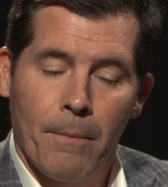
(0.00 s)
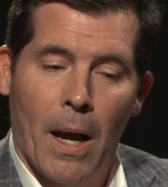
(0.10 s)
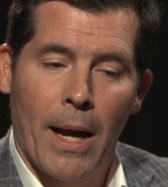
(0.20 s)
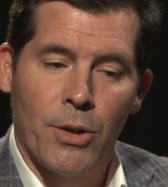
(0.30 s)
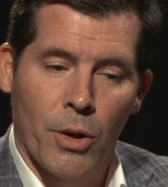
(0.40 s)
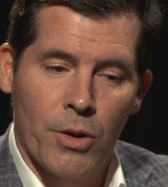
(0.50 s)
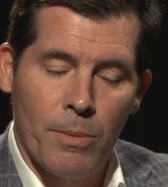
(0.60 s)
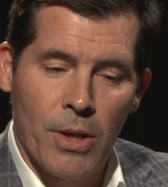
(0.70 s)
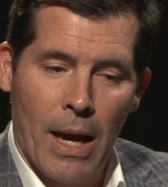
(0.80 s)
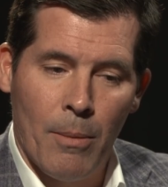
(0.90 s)
I took some
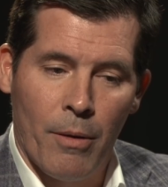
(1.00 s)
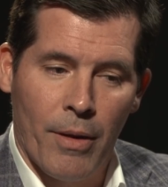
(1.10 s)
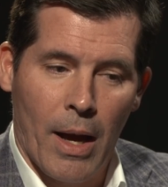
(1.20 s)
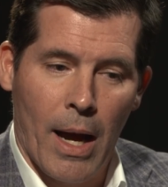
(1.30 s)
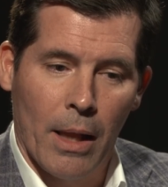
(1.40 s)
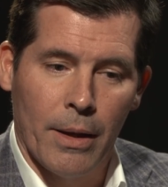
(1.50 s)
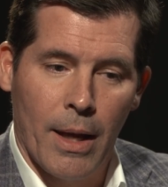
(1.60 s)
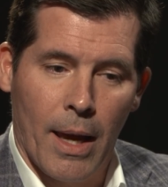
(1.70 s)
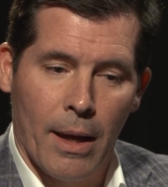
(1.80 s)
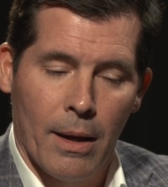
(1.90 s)
time over the
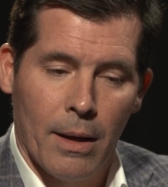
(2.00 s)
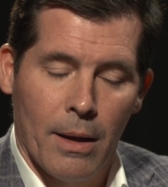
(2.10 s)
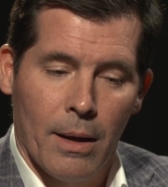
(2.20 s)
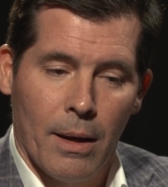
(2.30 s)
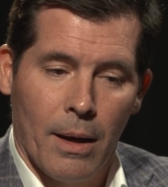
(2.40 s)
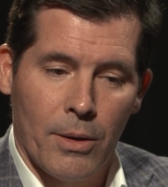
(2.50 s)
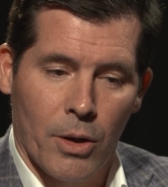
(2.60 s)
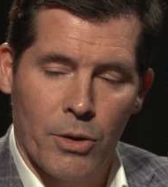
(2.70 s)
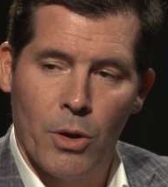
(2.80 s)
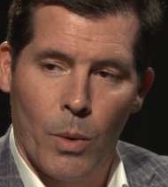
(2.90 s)
holiday,
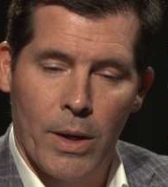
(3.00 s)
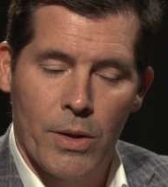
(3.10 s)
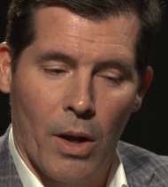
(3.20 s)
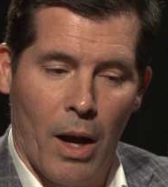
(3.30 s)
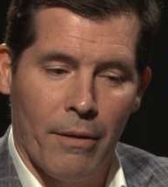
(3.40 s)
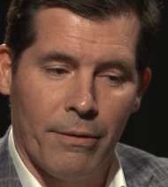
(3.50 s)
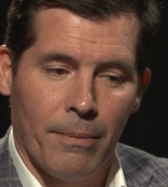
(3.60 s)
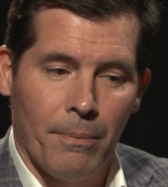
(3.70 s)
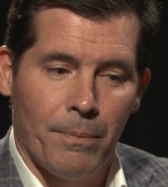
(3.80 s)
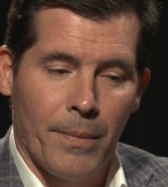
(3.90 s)
took 2 weeks off,
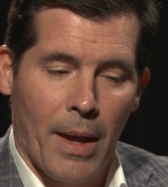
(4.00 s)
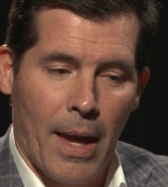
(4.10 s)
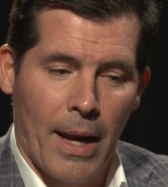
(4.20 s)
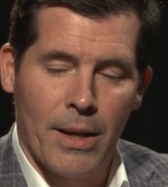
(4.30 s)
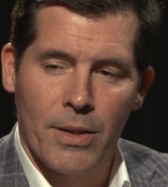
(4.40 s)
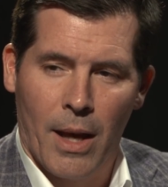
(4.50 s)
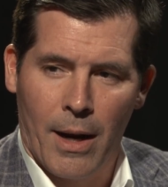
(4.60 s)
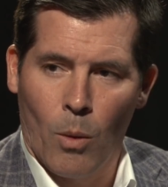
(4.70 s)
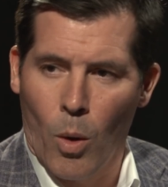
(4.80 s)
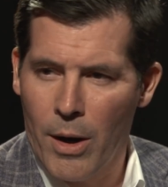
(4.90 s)
and I decided
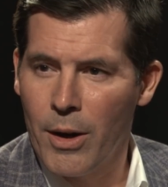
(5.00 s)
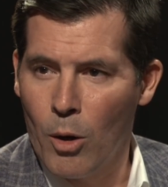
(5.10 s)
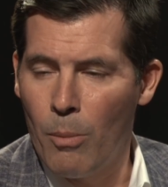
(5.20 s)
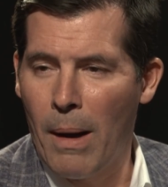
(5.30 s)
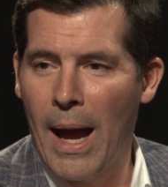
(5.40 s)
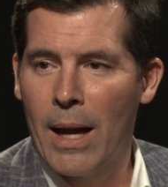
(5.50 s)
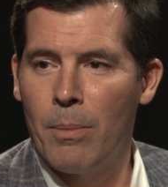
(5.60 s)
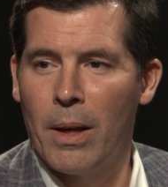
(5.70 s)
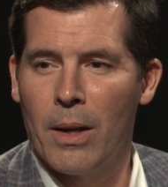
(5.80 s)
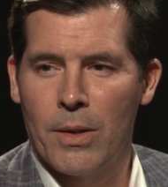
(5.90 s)
I wanted to go back
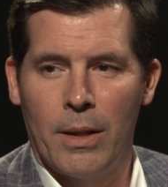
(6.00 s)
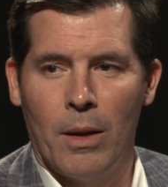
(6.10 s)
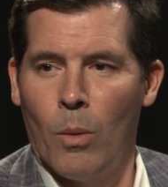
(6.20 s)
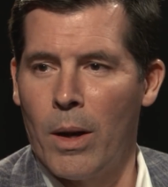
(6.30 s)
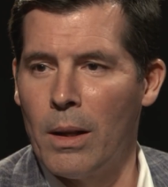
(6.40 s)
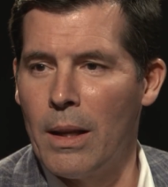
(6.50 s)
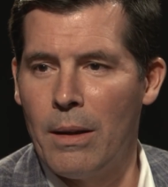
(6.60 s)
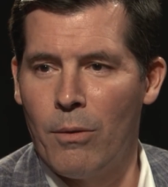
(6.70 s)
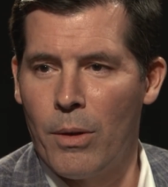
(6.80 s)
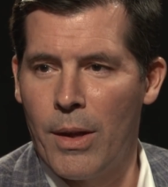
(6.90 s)
because I didn't want to
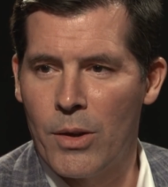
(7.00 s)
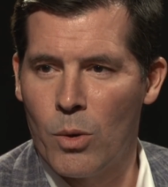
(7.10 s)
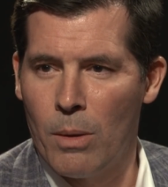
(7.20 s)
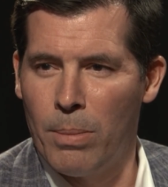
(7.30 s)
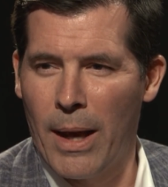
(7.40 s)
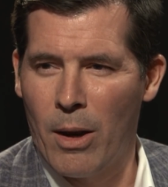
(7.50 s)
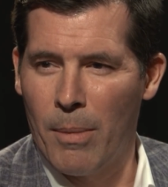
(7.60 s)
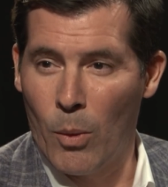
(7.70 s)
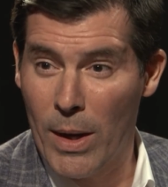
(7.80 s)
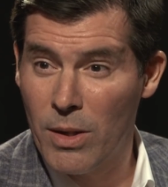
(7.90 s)
leave with that sort of blight on
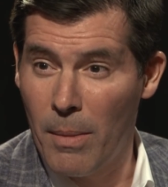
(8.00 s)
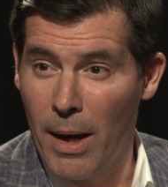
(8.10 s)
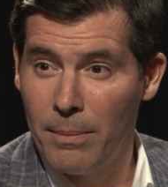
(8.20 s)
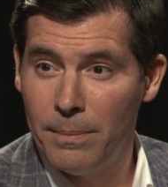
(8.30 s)
my resume.